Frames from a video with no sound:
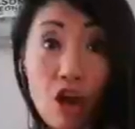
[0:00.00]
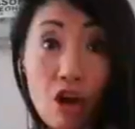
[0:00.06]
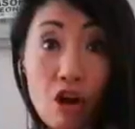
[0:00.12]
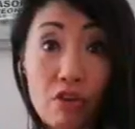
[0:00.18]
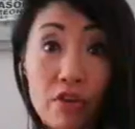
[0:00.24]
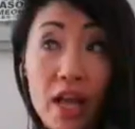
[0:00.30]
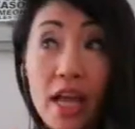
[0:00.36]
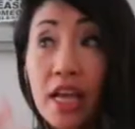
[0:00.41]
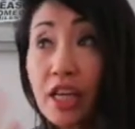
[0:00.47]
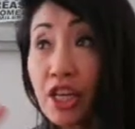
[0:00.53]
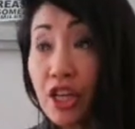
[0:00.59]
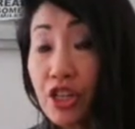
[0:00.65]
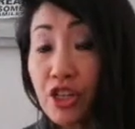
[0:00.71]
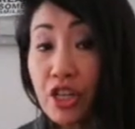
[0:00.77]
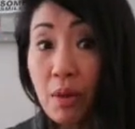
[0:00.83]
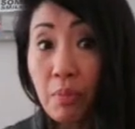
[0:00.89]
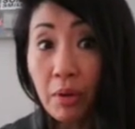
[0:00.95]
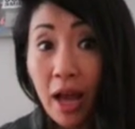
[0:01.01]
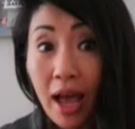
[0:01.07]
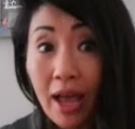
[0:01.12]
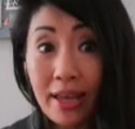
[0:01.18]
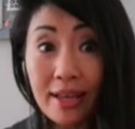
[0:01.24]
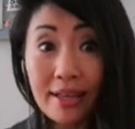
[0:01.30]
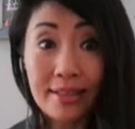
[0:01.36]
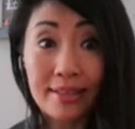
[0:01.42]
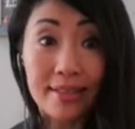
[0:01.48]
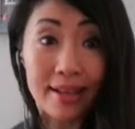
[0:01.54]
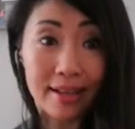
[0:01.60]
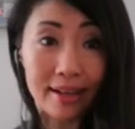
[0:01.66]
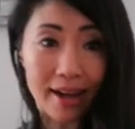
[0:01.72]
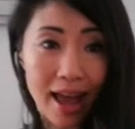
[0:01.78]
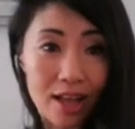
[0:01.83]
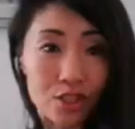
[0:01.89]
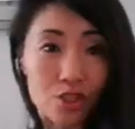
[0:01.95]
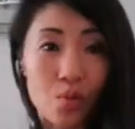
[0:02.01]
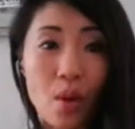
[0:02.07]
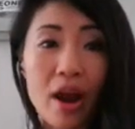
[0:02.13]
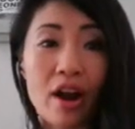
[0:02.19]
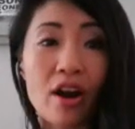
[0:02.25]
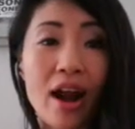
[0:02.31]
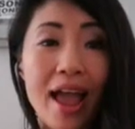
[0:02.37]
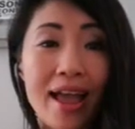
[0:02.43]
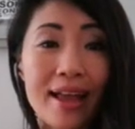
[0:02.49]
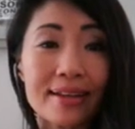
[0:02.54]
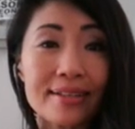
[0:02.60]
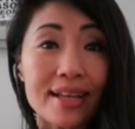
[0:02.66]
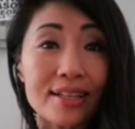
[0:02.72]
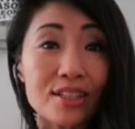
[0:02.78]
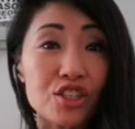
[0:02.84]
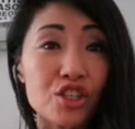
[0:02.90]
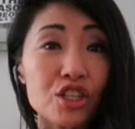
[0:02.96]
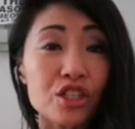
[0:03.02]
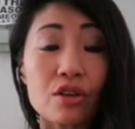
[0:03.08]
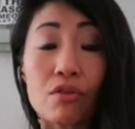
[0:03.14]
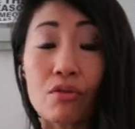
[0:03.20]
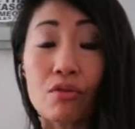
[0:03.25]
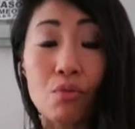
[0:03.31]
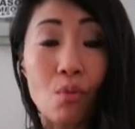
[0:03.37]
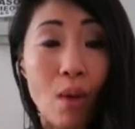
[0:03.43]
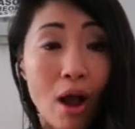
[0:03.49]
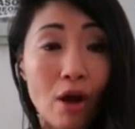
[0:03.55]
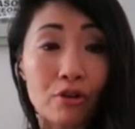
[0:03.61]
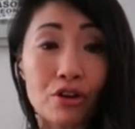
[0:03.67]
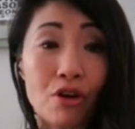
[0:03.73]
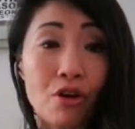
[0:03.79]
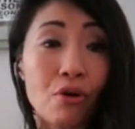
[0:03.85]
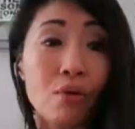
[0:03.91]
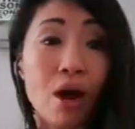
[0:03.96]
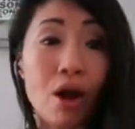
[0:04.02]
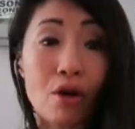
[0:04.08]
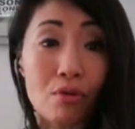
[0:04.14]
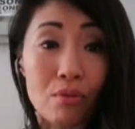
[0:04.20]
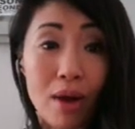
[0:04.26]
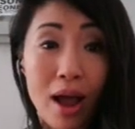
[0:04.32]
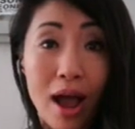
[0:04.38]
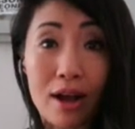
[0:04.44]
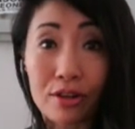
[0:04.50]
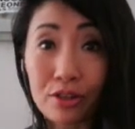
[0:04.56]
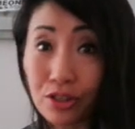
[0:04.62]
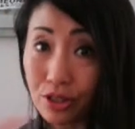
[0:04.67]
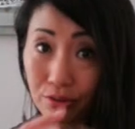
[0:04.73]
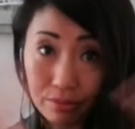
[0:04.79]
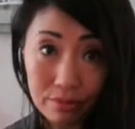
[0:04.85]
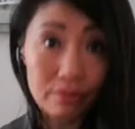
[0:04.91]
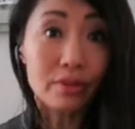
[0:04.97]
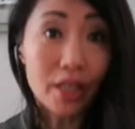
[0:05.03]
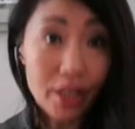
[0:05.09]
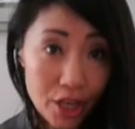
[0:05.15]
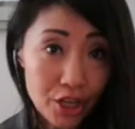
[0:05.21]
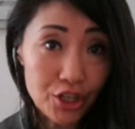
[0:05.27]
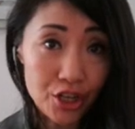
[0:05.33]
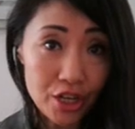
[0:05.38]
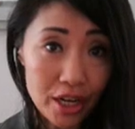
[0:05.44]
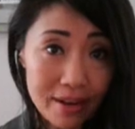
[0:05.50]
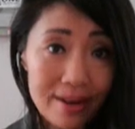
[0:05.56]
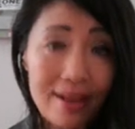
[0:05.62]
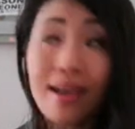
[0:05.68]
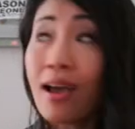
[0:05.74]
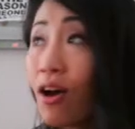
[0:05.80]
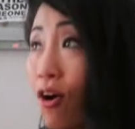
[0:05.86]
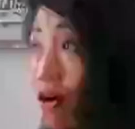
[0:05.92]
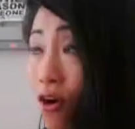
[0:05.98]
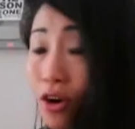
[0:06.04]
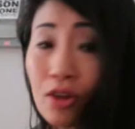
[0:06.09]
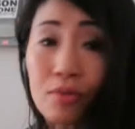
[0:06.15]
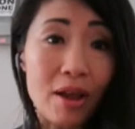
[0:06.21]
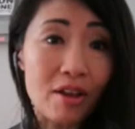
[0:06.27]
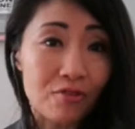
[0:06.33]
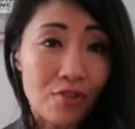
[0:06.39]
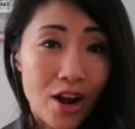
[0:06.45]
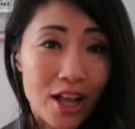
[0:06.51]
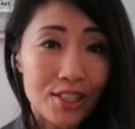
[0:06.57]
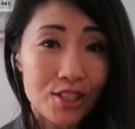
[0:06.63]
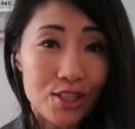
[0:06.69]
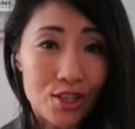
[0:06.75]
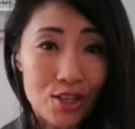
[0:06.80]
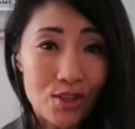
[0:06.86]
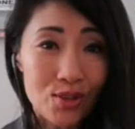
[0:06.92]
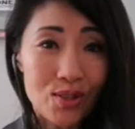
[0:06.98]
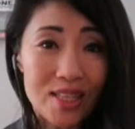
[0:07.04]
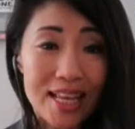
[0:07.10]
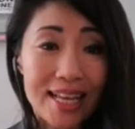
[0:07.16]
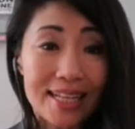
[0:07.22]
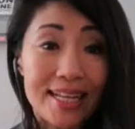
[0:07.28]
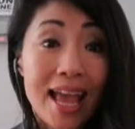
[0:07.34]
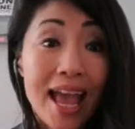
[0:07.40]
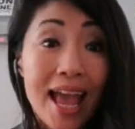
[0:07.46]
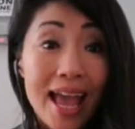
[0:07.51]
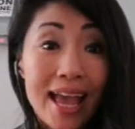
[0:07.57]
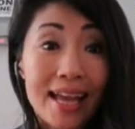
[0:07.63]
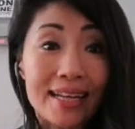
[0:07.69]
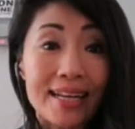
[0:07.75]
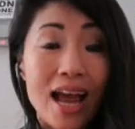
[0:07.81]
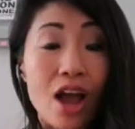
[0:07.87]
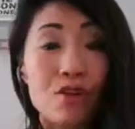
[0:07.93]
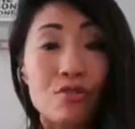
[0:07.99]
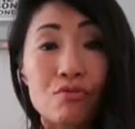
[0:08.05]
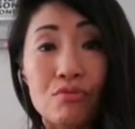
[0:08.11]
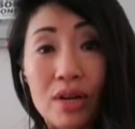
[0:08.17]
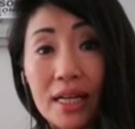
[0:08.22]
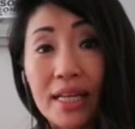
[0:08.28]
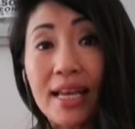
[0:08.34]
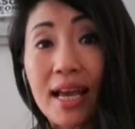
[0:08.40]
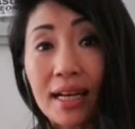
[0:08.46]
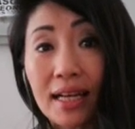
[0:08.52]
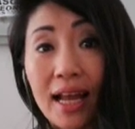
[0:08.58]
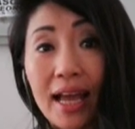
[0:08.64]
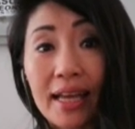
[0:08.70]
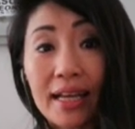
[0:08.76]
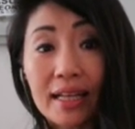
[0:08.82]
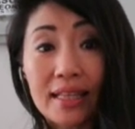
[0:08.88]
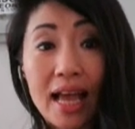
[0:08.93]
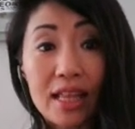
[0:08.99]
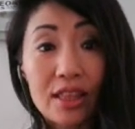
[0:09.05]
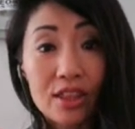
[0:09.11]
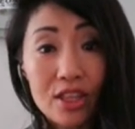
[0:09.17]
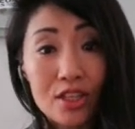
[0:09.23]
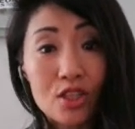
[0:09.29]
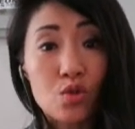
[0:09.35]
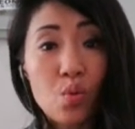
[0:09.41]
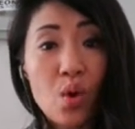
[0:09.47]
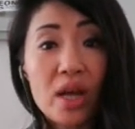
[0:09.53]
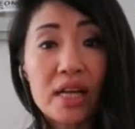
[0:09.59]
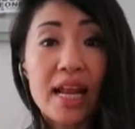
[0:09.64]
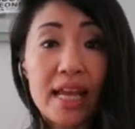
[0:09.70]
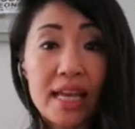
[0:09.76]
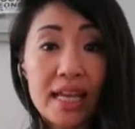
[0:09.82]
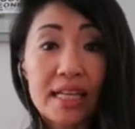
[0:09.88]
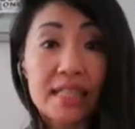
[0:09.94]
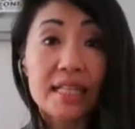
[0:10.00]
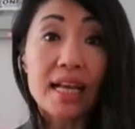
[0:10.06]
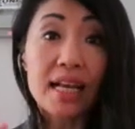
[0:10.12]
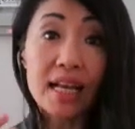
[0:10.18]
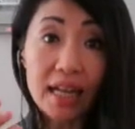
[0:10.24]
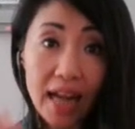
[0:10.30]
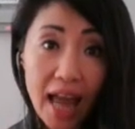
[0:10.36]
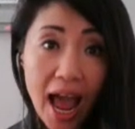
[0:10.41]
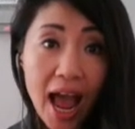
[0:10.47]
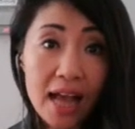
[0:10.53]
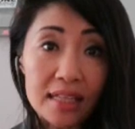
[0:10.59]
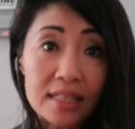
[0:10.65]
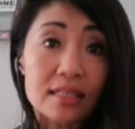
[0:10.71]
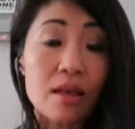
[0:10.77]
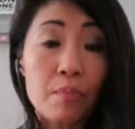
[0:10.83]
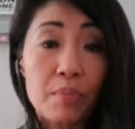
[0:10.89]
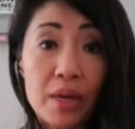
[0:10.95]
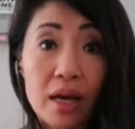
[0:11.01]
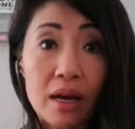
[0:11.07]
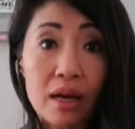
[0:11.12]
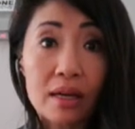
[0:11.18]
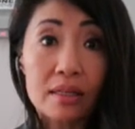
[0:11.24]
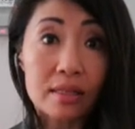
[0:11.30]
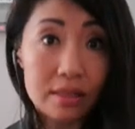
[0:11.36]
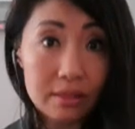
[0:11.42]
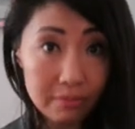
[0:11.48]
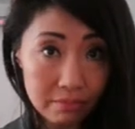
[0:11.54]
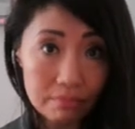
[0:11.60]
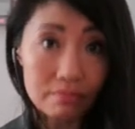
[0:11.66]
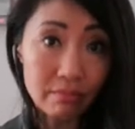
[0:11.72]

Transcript: of kitchen appliance and glassware, and it's just well known around the kitchen. All of my friends use it, and I really like that this one is glass because